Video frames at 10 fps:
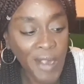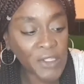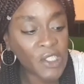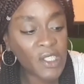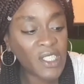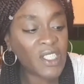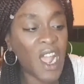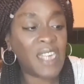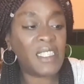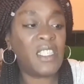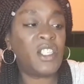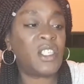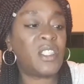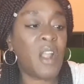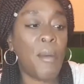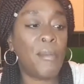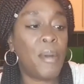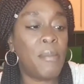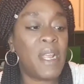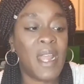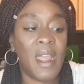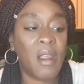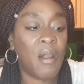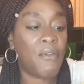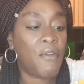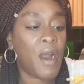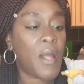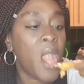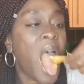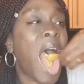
Society just don't permit that, girlfriend.